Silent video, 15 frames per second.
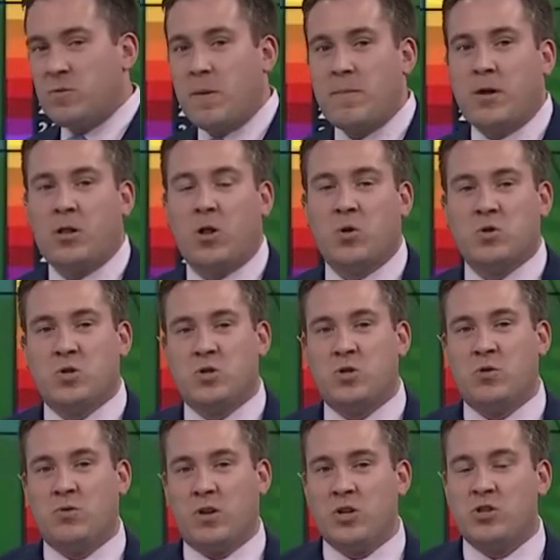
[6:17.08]
to maybe closer
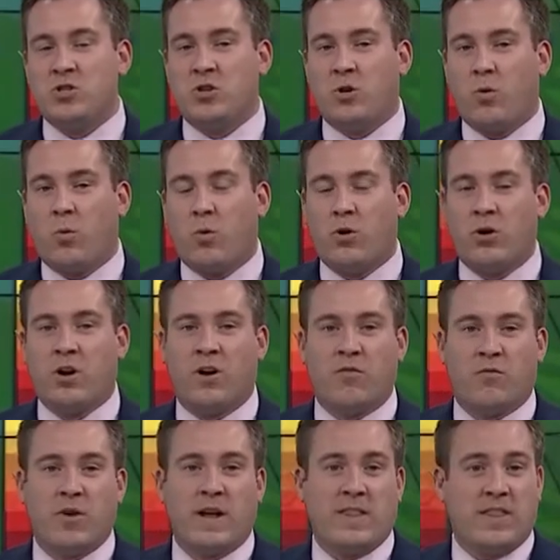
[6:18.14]
to 1.25 inches
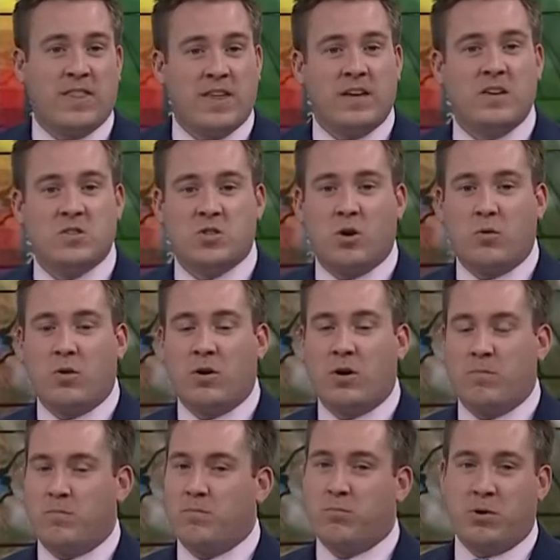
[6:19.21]
of rain. The thing is though, we're
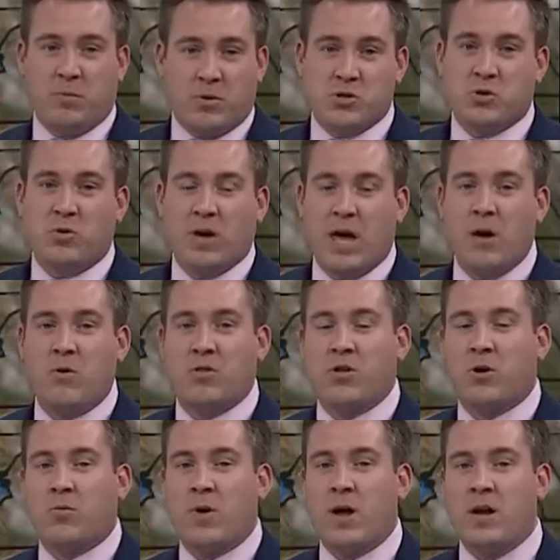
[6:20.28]
pretty much okay with
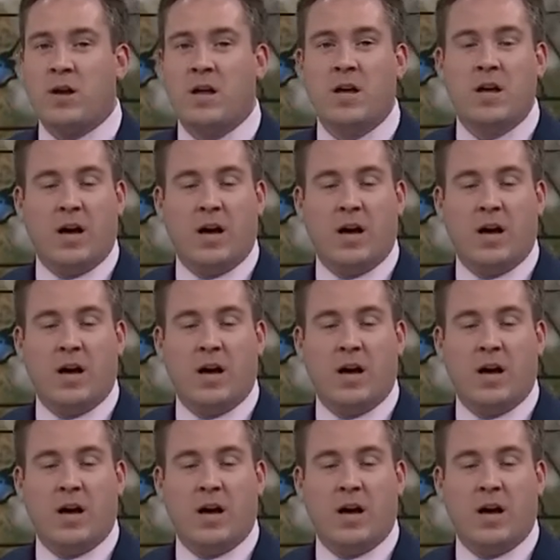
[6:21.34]
our rain.